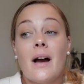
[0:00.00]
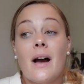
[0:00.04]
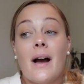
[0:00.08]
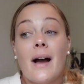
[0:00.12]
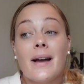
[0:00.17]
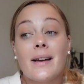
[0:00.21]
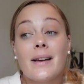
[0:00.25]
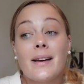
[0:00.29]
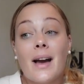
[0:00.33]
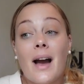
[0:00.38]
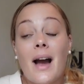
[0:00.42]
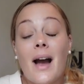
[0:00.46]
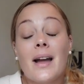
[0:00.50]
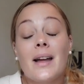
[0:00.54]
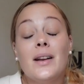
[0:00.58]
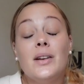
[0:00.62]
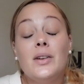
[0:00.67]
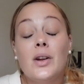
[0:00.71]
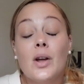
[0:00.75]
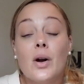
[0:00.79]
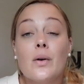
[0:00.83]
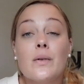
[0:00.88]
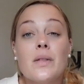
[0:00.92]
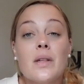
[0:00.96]
I
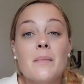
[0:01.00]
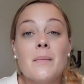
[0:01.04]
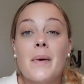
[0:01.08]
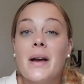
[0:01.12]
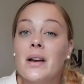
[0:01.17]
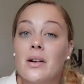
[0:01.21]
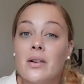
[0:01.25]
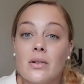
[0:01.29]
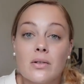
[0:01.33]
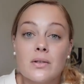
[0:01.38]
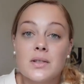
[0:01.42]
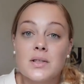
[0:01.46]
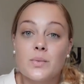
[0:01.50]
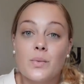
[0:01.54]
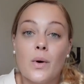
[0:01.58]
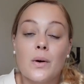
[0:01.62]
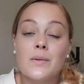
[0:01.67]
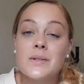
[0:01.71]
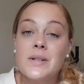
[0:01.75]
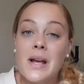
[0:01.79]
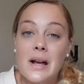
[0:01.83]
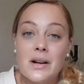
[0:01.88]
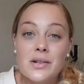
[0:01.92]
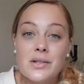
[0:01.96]
know that my girls
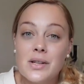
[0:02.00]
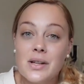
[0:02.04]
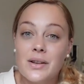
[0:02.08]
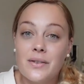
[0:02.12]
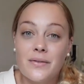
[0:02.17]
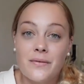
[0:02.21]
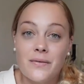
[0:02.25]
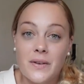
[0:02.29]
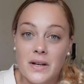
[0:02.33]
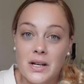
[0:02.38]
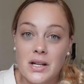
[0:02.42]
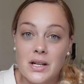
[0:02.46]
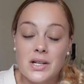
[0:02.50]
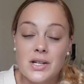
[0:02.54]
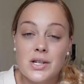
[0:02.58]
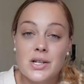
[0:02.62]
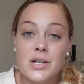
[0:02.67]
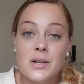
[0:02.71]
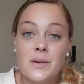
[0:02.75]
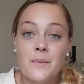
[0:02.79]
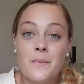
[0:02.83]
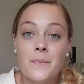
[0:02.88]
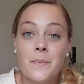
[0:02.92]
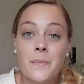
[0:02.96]
won't actually
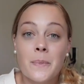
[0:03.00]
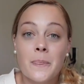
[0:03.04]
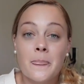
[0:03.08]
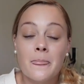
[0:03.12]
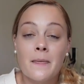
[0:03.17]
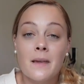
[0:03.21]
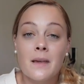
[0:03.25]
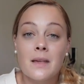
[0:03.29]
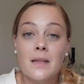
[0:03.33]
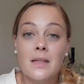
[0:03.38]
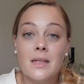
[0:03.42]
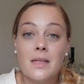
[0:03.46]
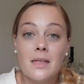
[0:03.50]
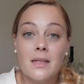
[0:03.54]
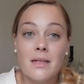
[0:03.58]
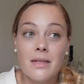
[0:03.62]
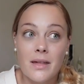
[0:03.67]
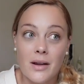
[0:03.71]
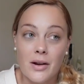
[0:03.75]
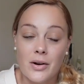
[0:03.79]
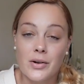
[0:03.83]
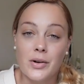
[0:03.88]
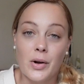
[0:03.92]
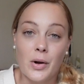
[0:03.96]
finish
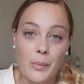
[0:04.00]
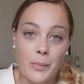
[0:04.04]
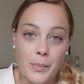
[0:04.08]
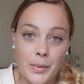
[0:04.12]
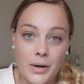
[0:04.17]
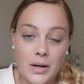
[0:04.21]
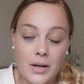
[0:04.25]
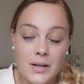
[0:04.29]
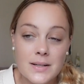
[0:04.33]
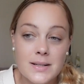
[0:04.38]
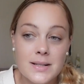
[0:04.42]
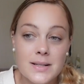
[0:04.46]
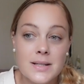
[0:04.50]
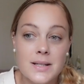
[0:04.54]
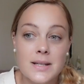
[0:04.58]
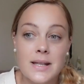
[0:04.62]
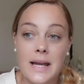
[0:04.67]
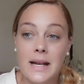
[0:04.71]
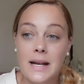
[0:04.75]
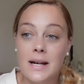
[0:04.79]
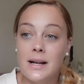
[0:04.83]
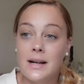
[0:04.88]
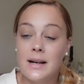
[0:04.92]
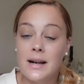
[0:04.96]
their notebooks.
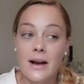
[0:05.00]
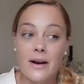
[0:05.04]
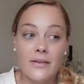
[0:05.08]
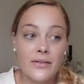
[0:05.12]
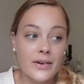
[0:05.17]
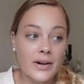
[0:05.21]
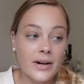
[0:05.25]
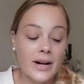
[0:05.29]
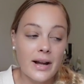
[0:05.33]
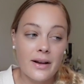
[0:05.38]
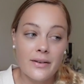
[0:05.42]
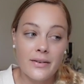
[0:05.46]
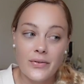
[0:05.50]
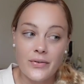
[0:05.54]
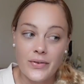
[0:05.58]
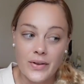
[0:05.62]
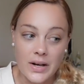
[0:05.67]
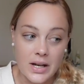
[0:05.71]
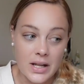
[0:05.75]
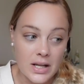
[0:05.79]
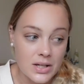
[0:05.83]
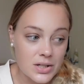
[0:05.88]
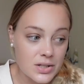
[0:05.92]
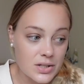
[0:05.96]
They never have
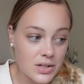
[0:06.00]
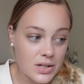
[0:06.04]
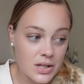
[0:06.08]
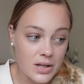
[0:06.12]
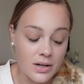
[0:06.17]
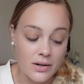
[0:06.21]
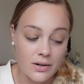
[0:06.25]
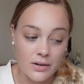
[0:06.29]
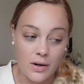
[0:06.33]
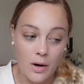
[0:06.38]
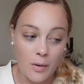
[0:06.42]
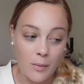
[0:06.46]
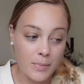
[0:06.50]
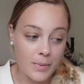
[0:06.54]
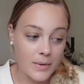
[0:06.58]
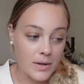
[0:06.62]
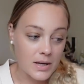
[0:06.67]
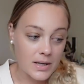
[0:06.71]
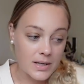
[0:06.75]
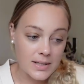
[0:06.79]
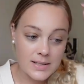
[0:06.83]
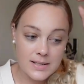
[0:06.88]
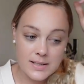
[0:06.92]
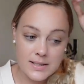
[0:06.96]
finished their
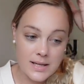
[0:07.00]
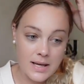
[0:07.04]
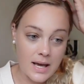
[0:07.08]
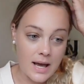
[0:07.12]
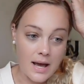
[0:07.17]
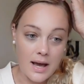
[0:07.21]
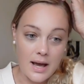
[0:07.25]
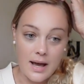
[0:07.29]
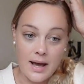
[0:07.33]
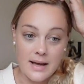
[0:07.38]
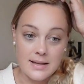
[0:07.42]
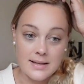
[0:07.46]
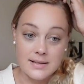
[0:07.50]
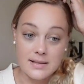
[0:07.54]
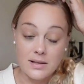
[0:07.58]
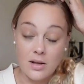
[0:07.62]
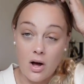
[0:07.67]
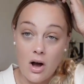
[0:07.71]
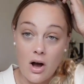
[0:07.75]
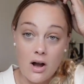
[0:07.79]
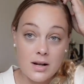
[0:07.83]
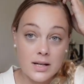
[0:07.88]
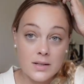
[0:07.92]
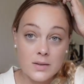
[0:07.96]
notebooks. As
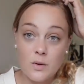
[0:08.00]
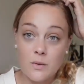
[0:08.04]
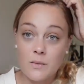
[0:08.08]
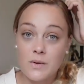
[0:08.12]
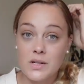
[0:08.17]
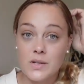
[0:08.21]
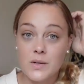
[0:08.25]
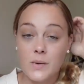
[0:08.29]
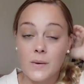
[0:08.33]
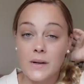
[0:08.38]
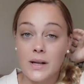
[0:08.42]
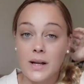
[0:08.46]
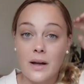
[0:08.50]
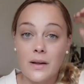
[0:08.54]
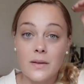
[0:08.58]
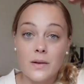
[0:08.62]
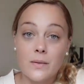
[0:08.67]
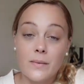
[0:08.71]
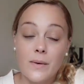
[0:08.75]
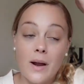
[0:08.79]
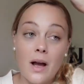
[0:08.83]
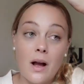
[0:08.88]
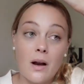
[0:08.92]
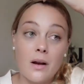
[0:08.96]
long as we've been doing Gather
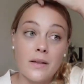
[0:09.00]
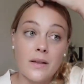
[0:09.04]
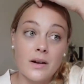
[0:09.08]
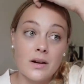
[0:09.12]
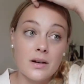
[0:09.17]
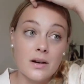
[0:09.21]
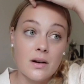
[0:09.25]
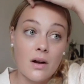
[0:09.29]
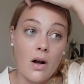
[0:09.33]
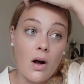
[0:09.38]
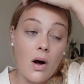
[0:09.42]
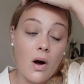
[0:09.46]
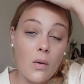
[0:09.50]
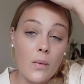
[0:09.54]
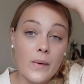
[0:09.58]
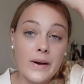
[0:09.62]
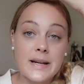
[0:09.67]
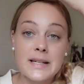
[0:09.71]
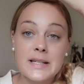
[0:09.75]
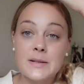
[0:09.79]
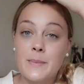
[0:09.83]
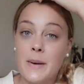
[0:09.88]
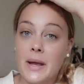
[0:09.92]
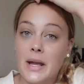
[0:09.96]
Round, there are
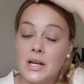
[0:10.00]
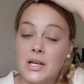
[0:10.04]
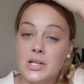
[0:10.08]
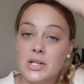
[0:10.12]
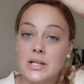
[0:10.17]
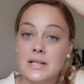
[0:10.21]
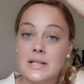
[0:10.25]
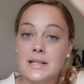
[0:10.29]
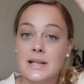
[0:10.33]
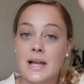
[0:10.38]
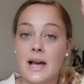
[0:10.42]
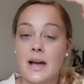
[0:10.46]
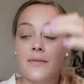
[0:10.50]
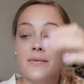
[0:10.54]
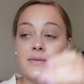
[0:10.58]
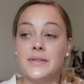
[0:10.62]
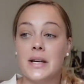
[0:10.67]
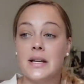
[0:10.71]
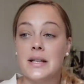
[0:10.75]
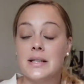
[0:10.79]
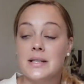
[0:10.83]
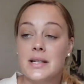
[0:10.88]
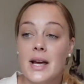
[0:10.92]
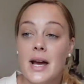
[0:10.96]
always pages left
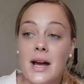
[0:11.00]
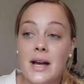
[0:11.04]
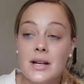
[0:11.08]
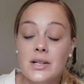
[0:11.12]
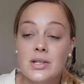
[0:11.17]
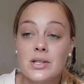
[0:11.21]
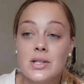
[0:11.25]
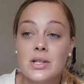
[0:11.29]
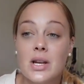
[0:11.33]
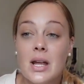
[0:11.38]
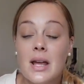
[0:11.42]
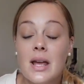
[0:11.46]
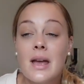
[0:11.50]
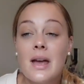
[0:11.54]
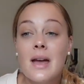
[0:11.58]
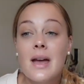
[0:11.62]
untouched.